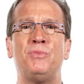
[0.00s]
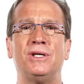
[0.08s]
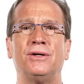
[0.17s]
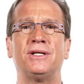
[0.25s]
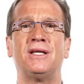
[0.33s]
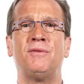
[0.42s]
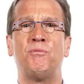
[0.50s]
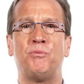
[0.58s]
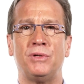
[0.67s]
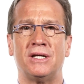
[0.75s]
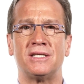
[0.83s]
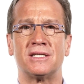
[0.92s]
billion
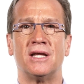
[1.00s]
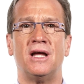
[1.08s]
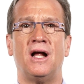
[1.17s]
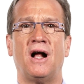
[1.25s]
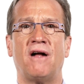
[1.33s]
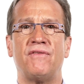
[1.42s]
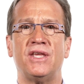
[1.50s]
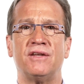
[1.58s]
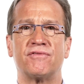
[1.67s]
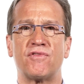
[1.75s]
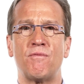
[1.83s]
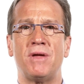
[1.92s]
bits of
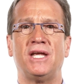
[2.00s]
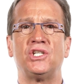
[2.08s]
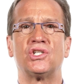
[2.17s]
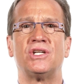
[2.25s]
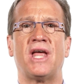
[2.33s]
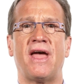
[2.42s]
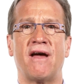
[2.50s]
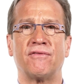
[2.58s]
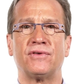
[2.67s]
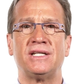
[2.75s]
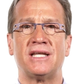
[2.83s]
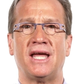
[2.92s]
information
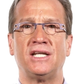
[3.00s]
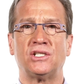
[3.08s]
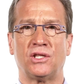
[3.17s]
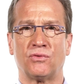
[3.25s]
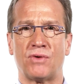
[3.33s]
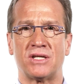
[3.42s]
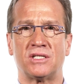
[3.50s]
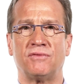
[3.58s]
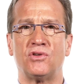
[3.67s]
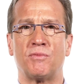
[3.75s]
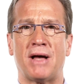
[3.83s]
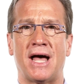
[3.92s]
every day to the rest
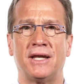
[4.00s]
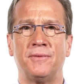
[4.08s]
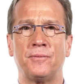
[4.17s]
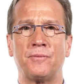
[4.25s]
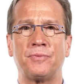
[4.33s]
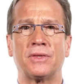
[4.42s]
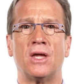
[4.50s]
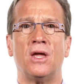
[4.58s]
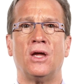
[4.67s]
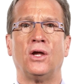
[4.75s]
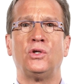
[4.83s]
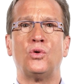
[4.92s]
of your body?
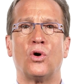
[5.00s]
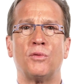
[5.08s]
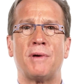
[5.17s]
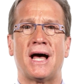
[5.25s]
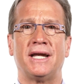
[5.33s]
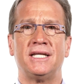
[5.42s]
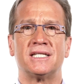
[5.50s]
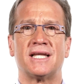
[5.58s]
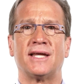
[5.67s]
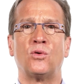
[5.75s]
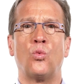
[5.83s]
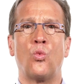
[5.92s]
Your body is
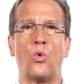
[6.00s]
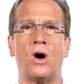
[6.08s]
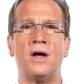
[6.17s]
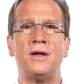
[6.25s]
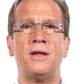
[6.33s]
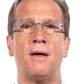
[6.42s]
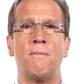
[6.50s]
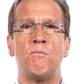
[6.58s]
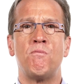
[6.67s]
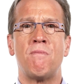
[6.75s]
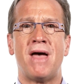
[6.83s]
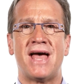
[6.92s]
like one
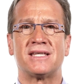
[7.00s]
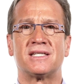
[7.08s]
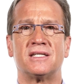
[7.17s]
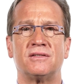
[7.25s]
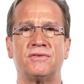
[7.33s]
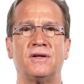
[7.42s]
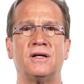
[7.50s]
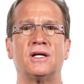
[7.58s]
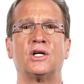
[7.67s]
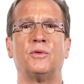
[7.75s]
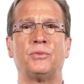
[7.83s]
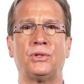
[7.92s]
massive
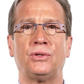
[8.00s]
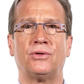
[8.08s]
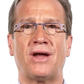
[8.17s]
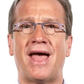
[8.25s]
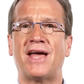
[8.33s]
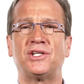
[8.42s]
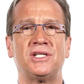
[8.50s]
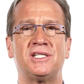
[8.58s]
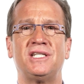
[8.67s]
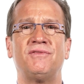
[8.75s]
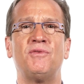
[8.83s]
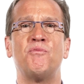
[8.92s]
computer. Actually,
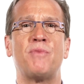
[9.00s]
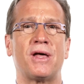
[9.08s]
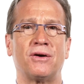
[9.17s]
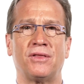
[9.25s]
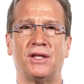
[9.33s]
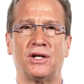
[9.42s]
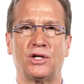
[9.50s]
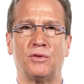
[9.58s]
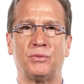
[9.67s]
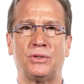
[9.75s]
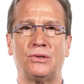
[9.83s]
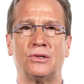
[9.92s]
it's even better than a
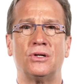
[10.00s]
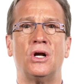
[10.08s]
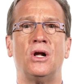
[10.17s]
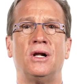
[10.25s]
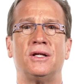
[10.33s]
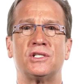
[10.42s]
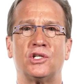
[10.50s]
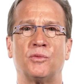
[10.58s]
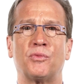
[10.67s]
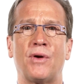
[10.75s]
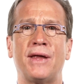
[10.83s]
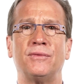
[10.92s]
computer. So your
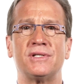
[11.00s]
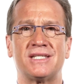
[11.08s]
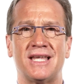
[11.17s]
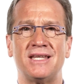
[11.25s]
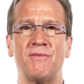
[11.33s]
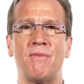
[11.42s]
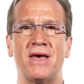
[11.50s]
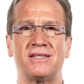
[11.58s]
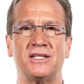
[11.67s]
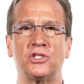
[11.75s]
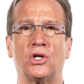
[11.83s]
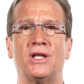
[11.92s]
brain will send a
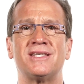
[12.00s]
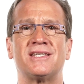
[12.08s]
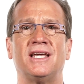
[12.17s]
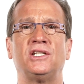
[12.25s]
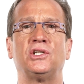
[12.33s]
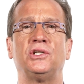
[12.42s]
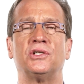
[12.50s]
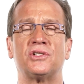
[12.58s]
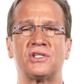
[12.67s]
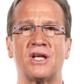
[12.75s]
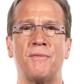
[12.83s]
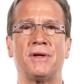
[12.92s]
message, let's say to your
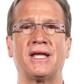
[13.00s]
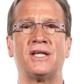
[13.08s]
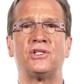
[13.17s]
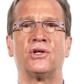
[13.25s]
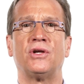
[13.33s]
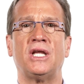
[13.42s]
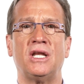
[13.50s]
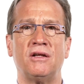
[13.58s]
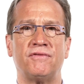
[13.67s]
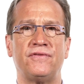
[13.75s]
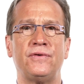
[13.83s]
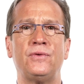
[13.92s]
stomach as you're
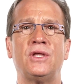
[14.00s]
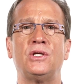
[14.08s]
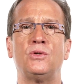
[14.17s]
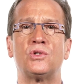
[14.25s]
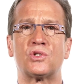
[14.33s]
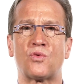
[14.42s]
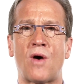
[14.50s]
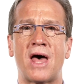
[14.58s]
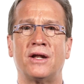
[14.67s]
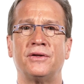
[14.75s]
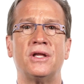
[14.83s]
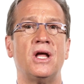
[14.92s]
eating food that you
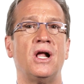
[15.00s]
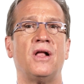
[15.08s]
swallowed